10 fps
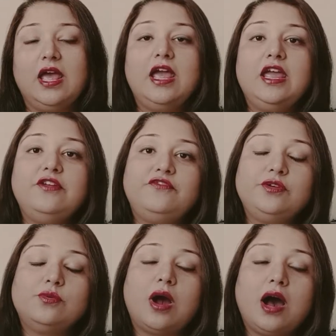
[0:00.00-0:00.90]
If
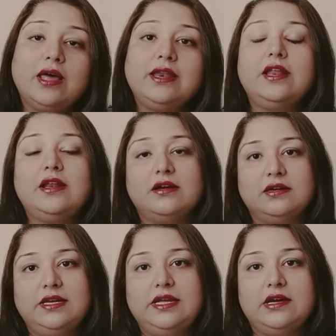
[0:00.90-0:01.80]
you are in an
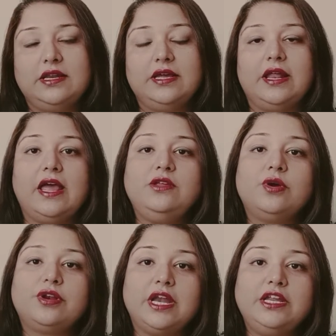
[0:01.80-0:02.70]
early career and you
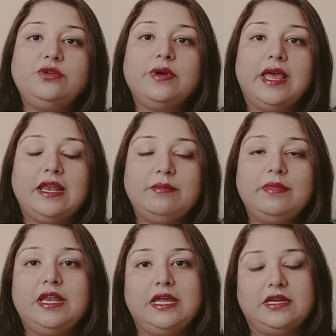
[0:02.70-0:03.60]
are ready to
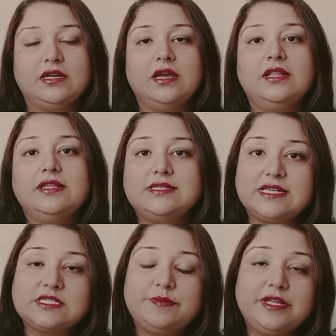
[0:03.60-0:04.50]
eliminate this
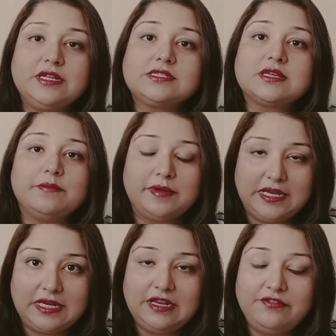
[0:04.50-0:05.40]
experience
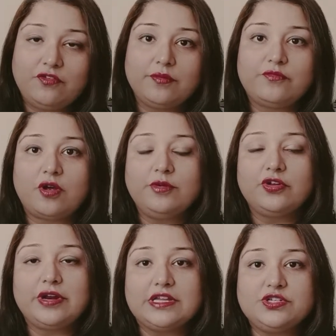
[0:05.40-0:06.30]
completely from your
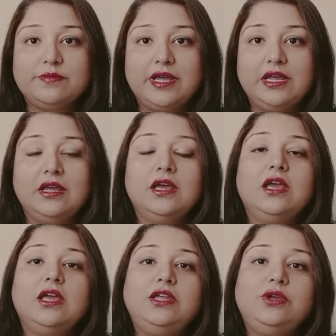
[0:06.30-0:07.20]
resume,
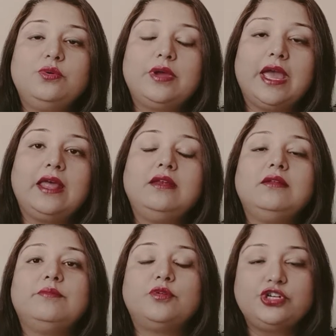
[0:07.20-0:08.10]
you
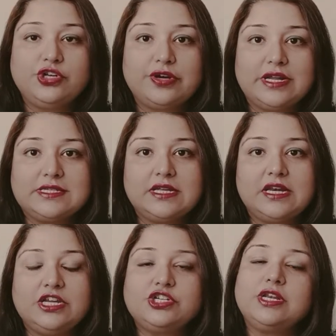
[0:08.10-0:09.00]
can put your
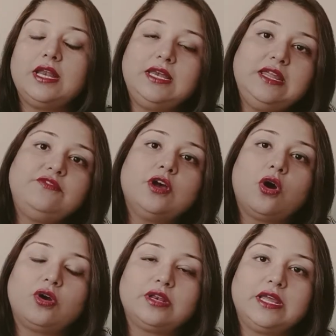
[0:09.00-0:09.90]
resignation and leave the
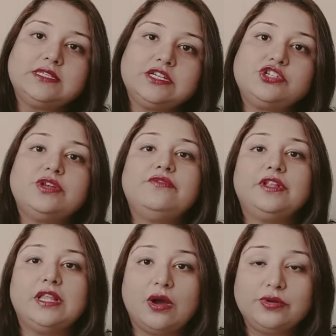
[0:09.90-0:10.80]
organization
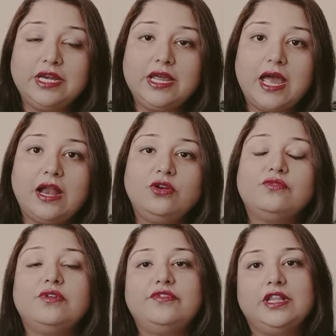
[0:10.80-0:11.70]
without any
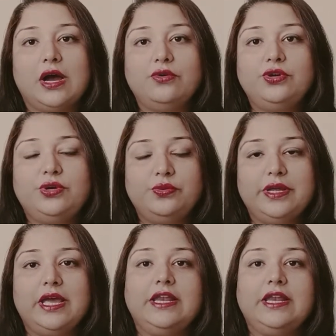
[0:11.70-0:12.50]
handover, without doing any